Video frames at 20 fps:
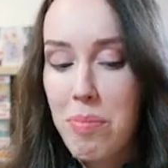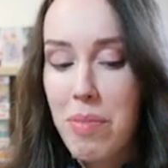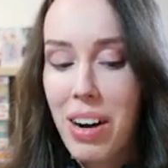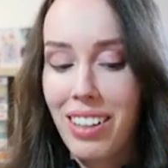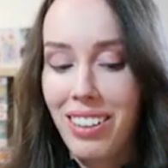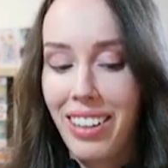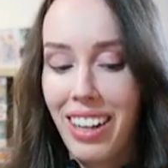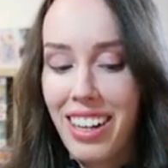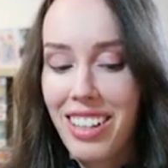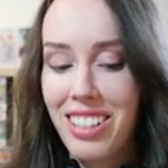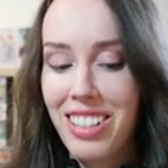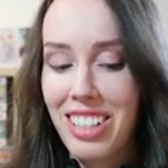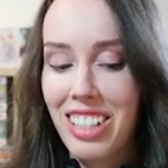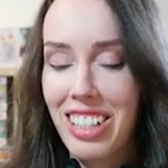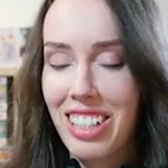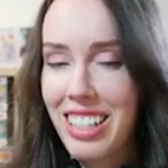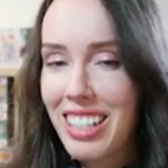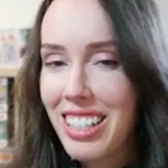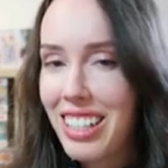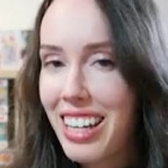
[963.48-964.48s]
my legs
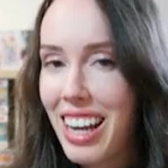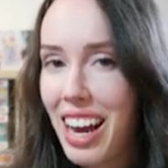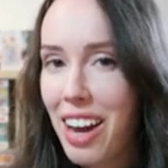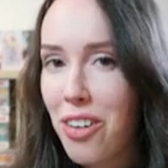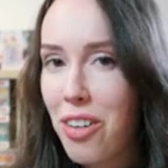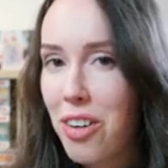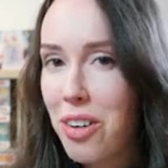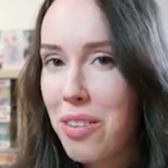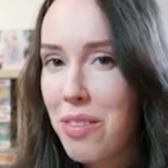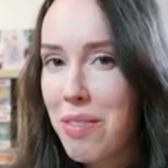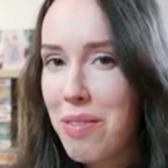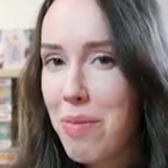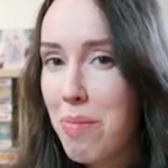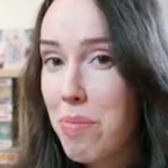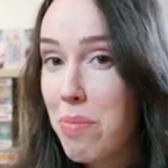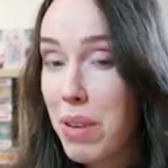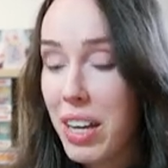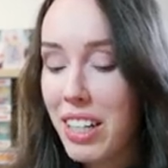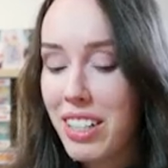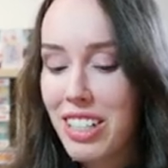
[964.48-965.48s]
just cannot
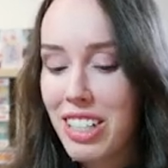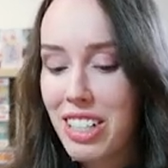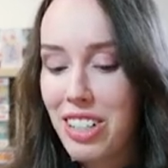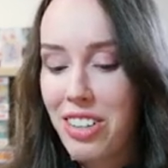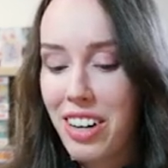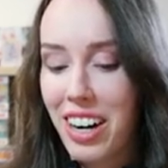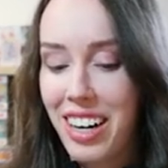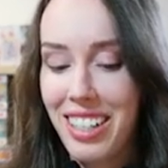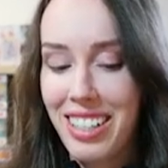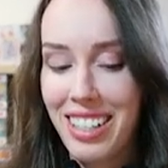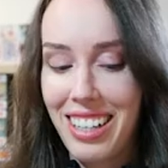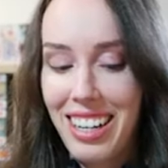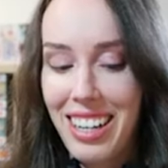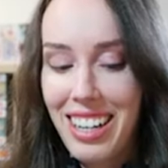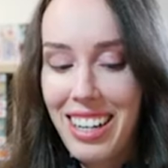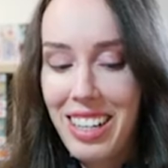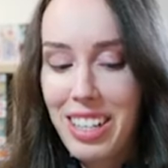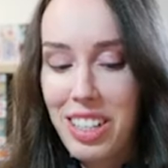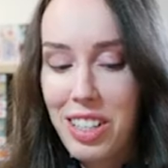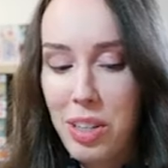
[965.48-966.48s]
bend straight.
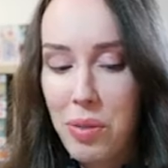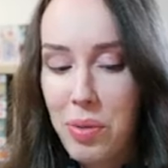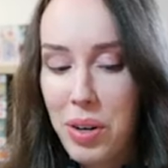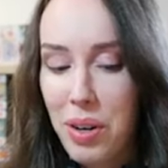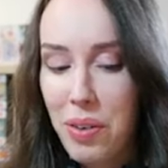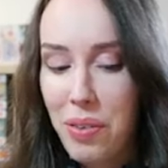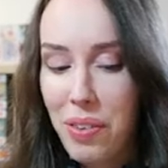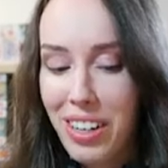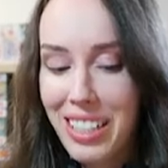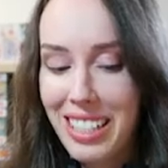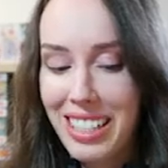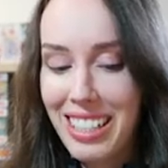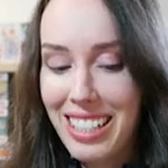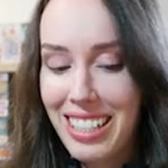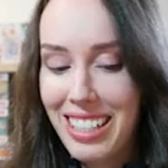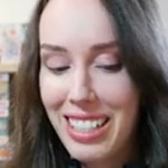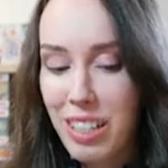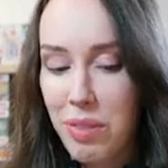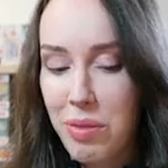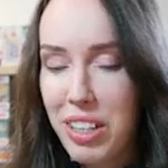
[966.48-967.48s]
So whenever I see
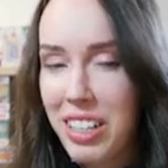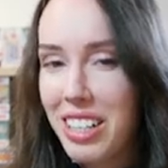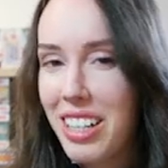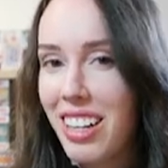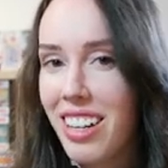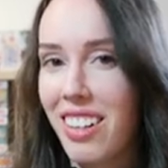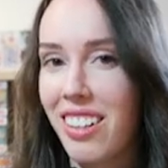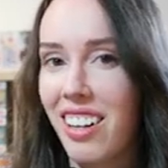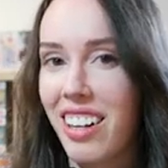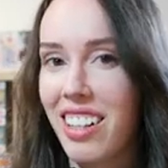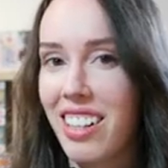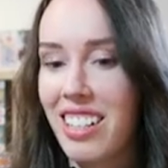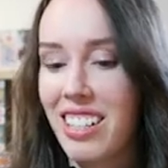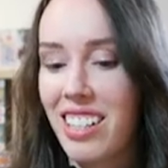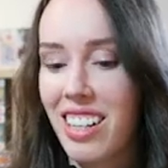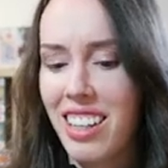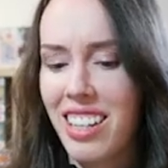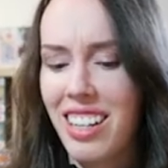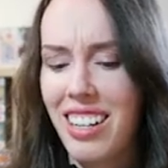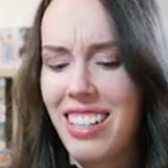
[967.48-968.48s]
someone kicking like this,
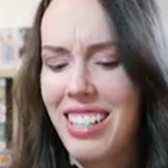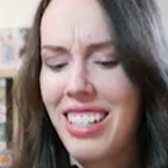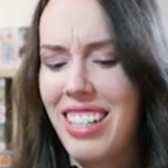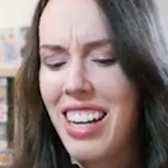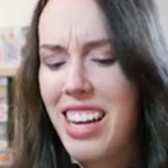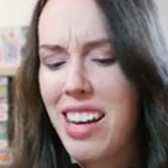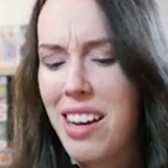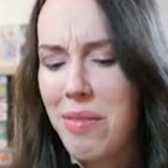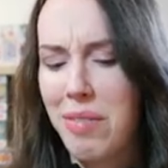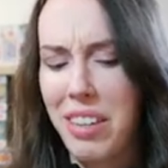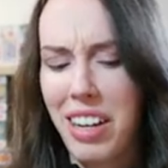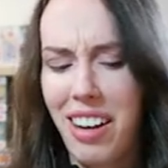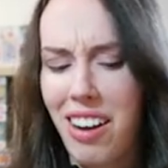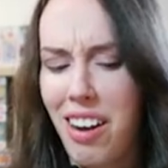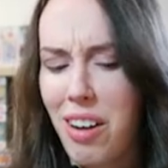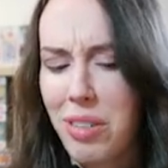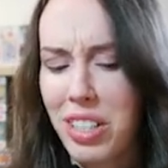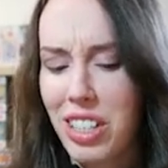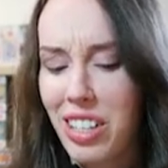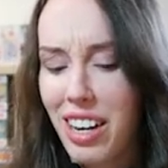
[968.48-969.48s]
I think, damn, like I
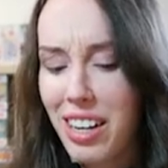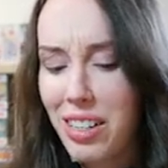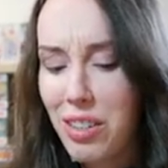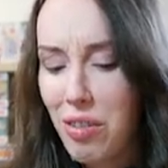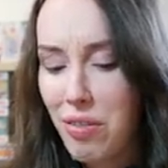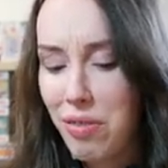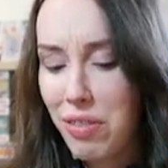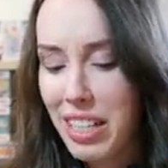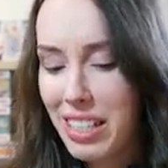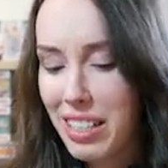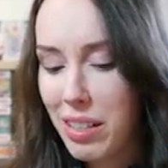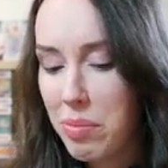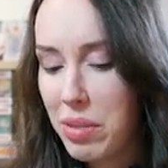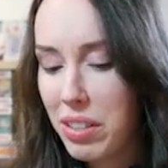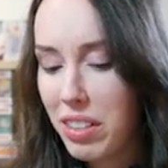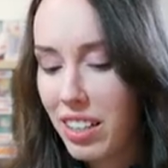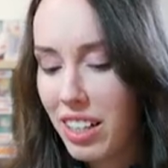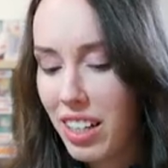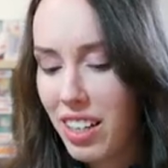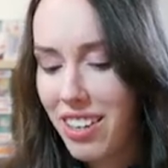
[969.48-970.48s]
wish I had your
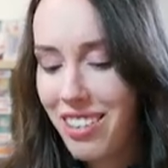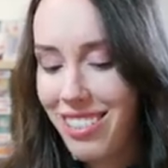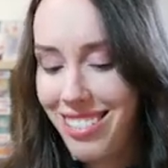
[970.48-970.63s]
flexibility.